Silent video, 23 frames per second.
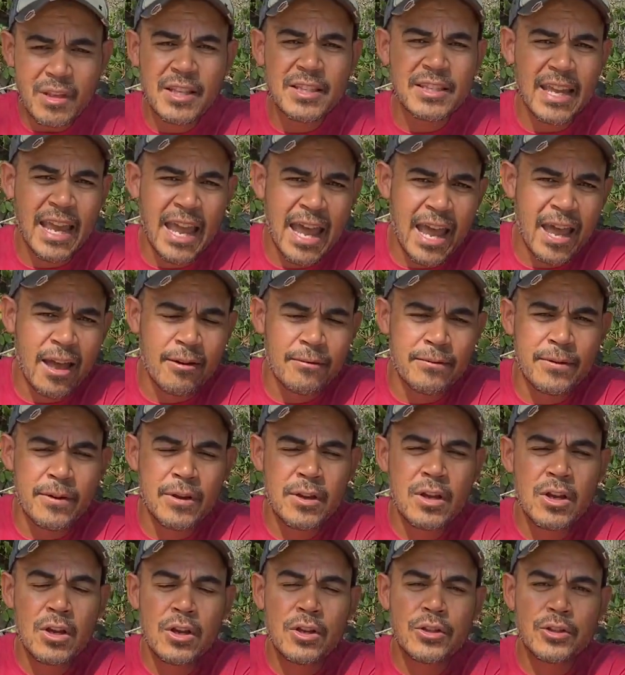to have.
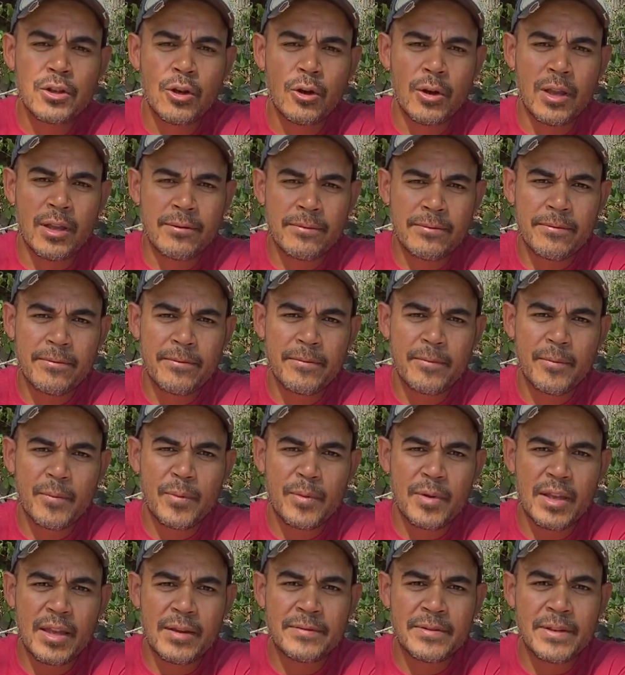So if
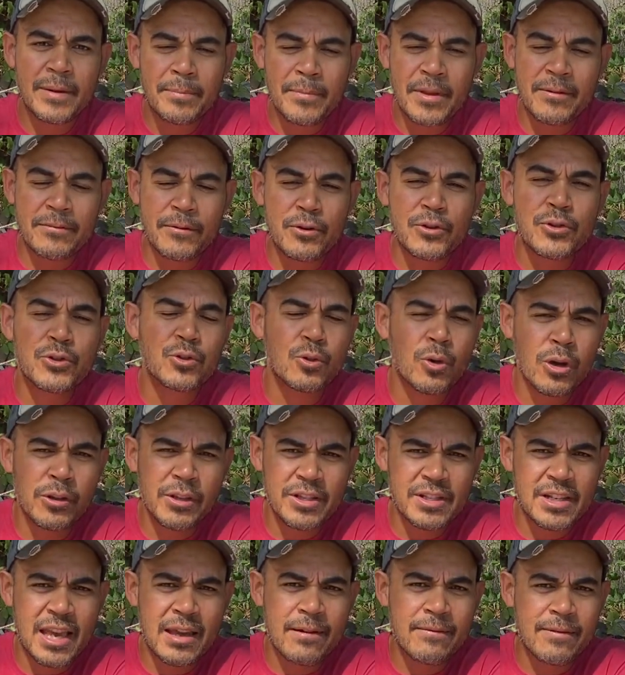your soil
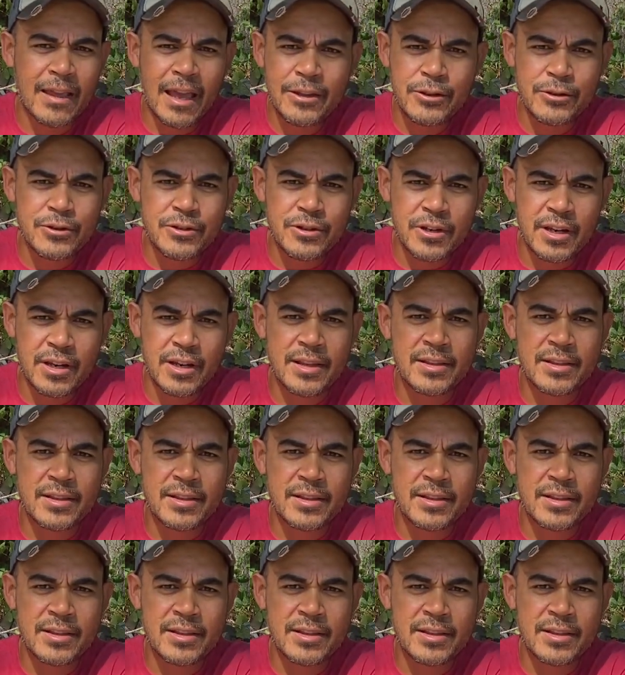doesn't have nitrogen,